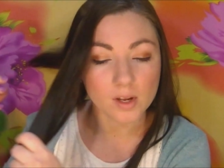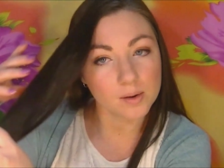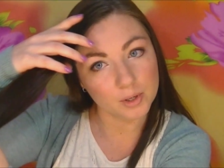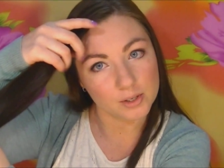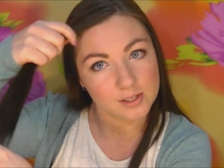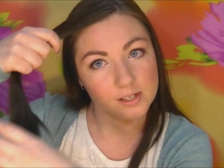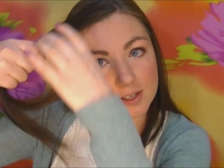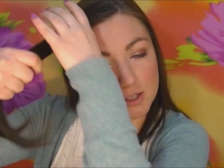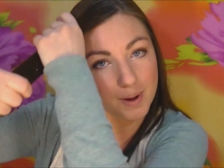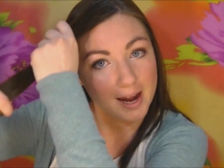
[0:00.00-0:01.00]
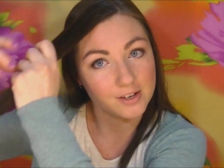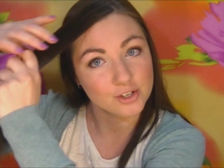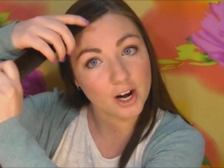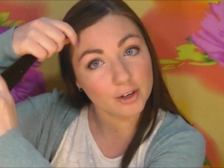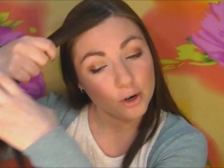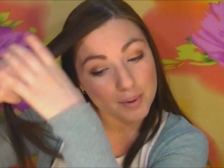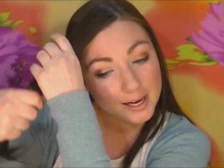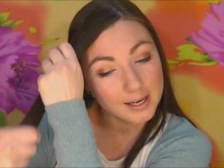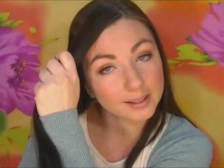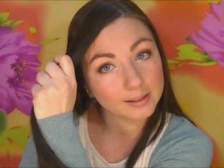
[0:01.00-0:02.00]
Because it is such a pain to try and grow my
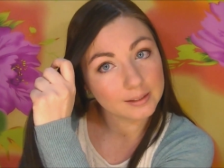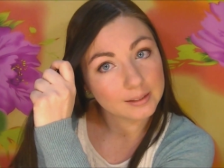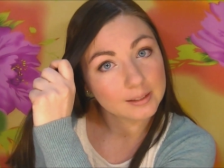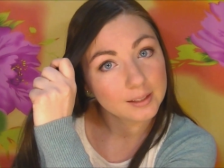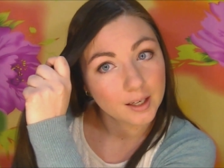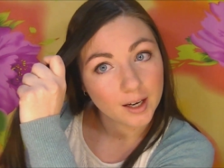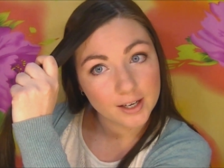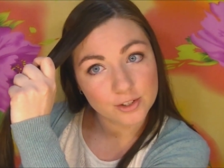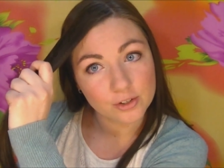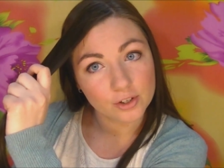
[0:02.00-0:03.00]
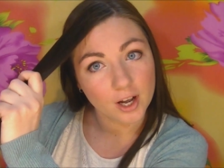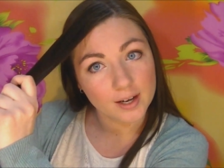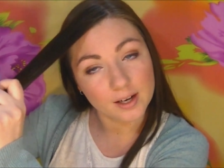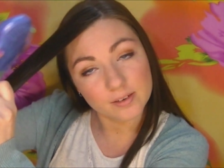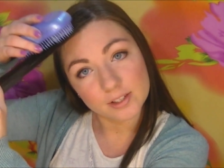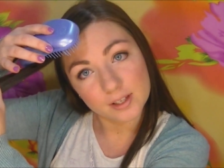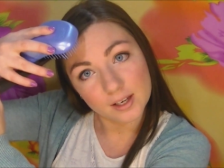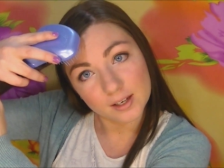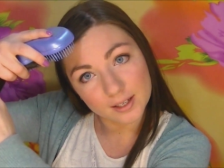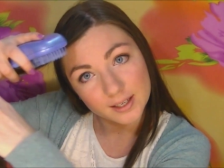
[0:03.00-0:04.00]
hair, I do kind of
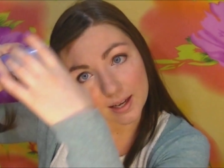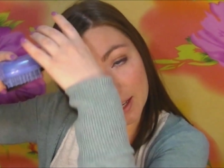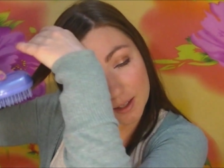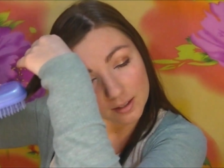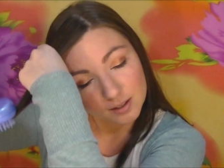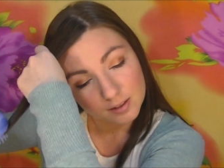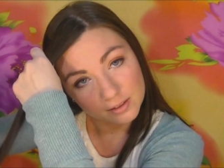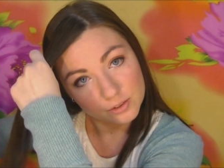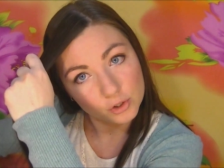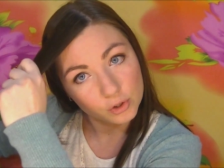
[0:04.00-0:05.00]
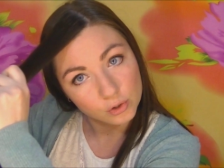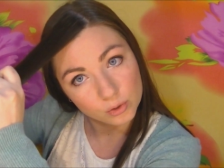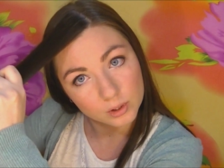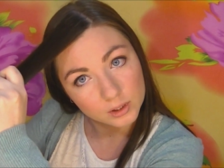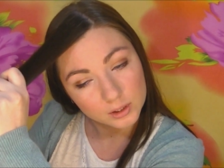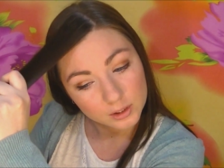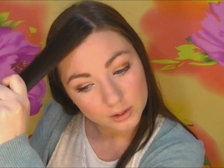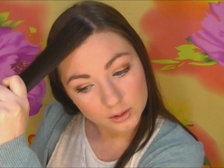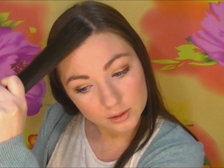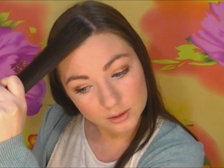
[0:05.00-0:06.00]
everything I can to
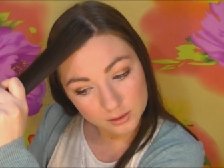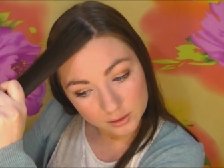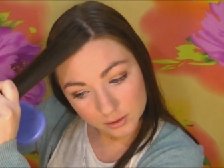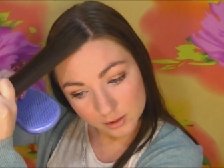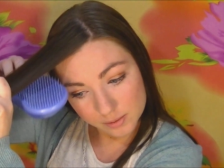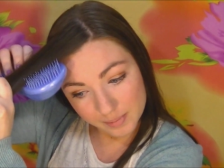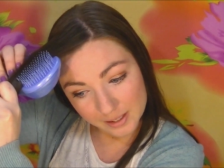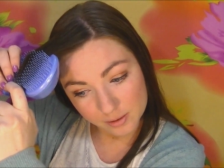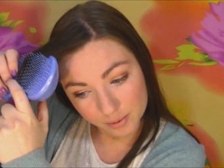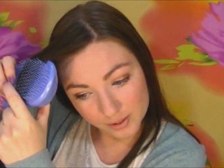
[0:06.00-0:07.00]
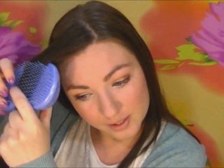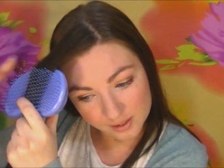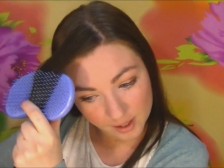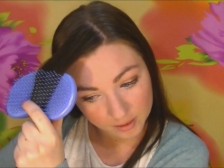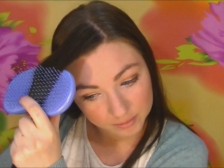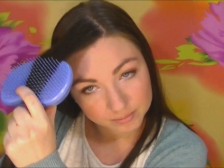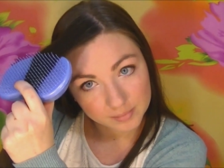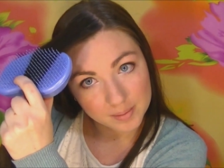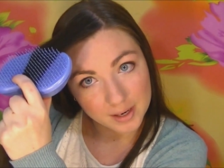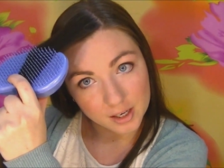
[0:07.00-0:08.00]
speeding the process up,
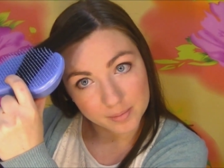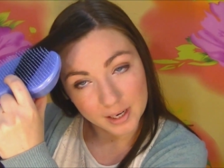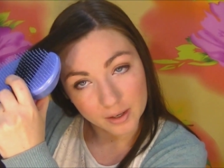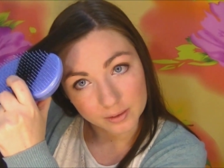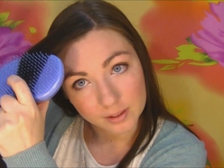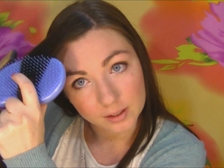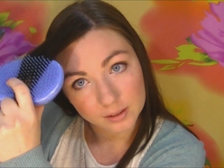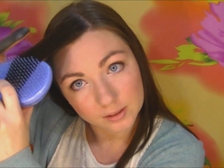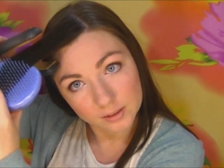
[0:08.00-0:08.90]
make my hair a bit healthier.